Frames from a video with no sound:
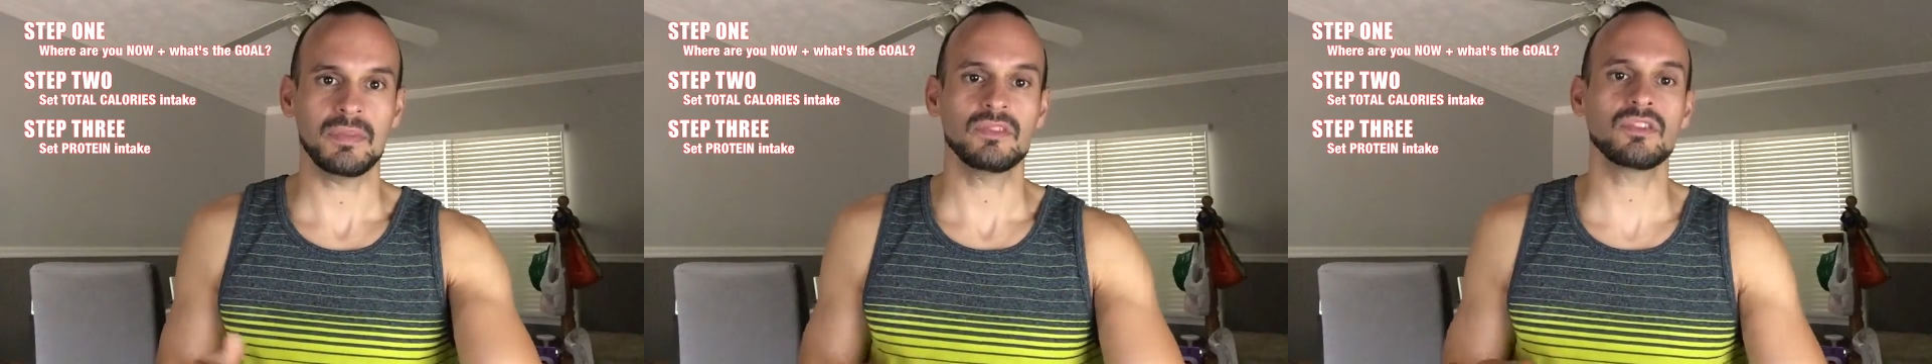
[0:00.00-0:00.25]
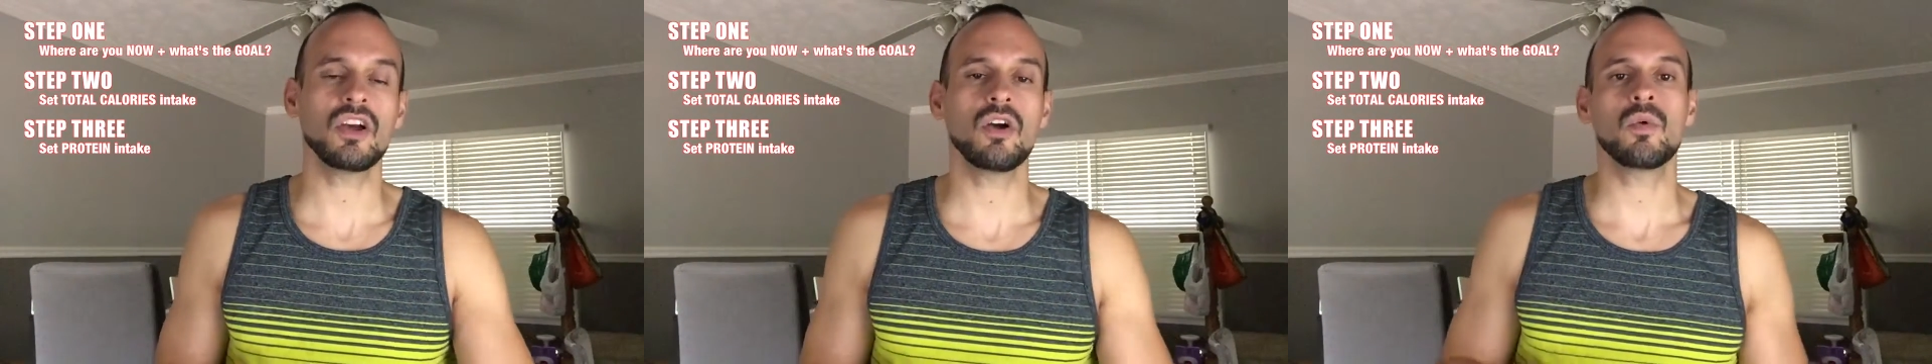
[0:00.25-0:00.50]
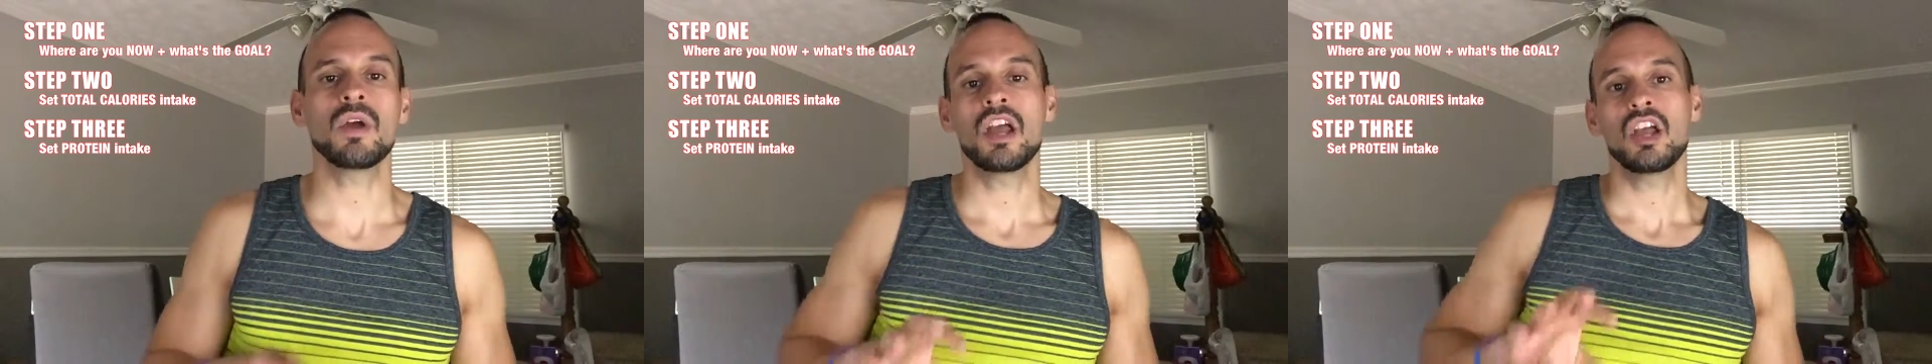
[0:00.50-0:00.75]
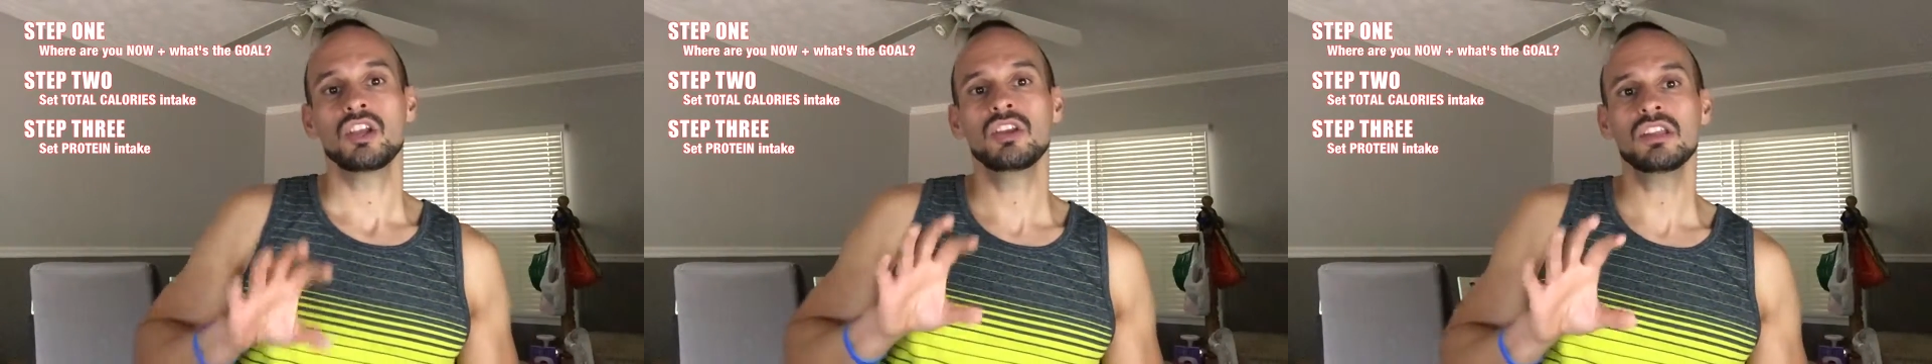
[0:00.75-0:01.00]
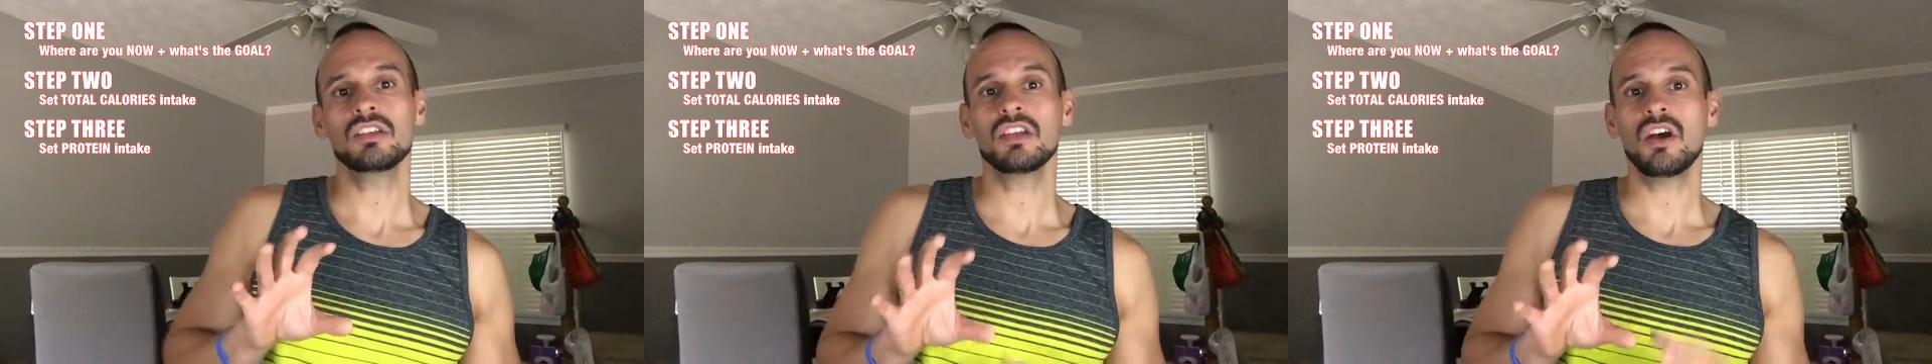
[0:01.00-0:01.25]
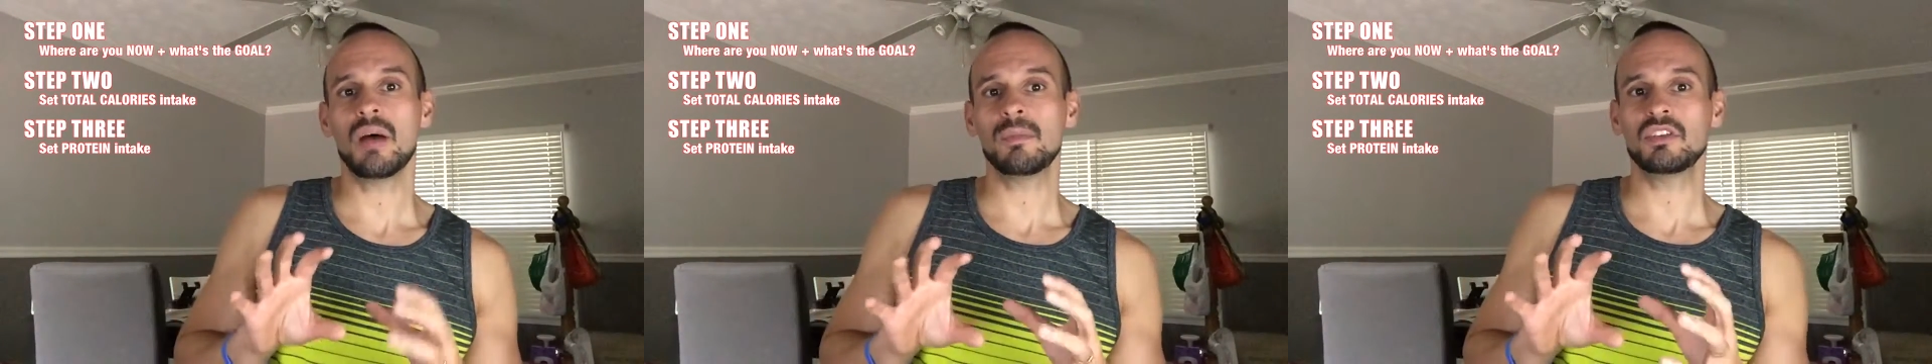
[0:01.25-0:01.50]
So you need to
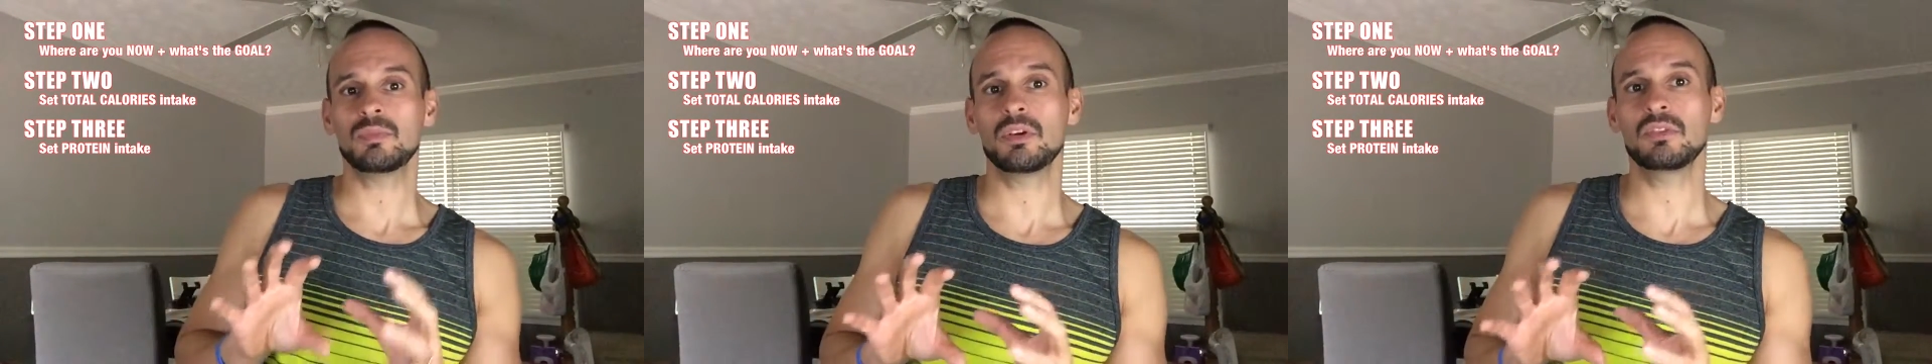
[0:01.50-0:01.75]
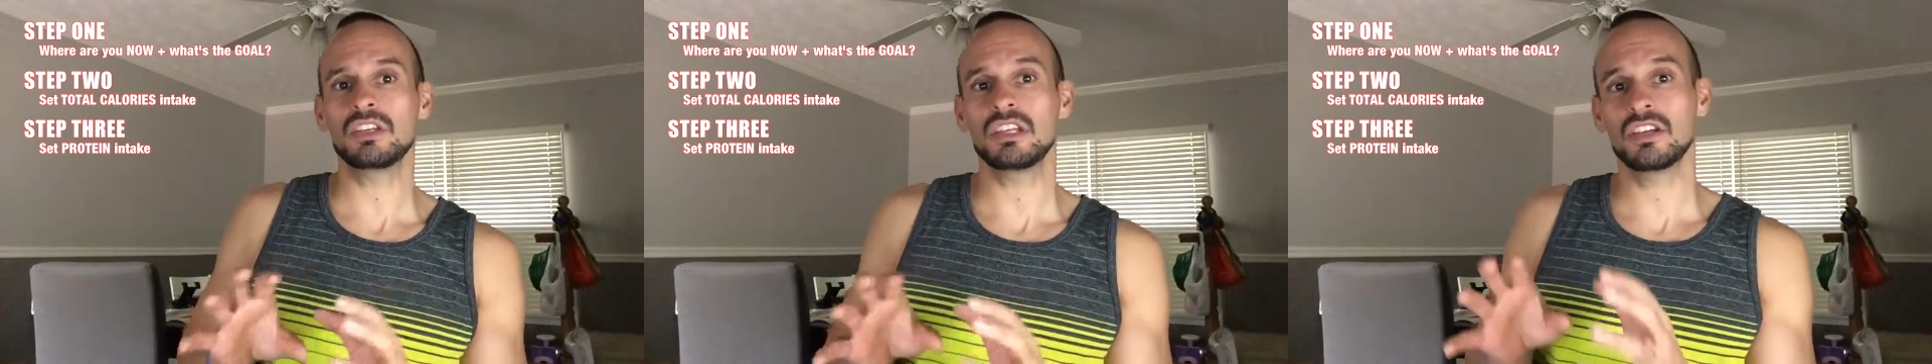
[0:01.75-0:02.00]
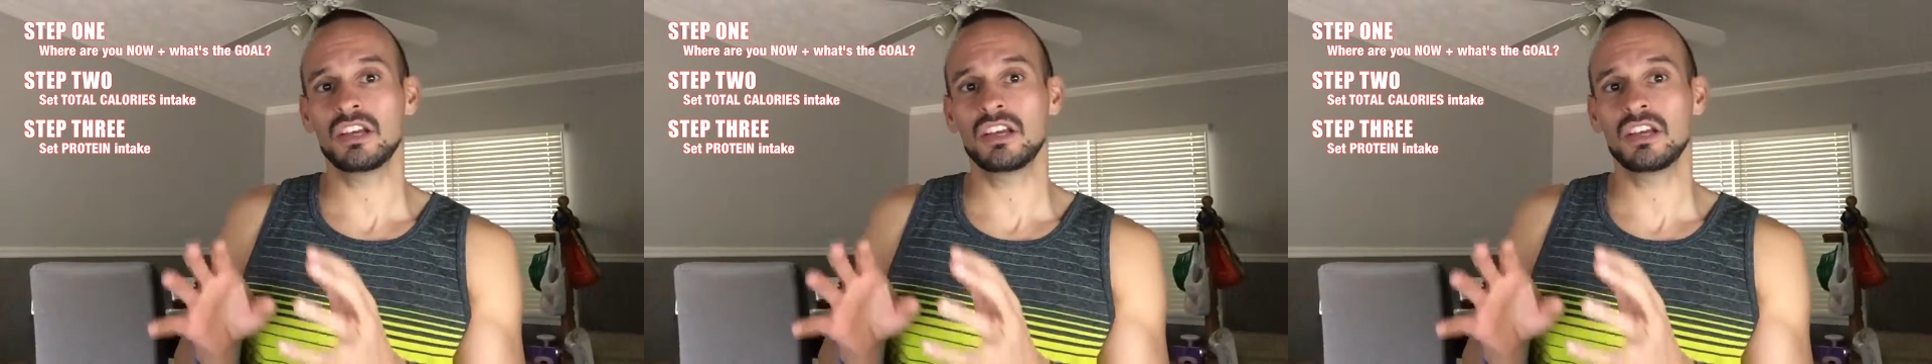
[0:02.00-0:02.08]
know how much protein you're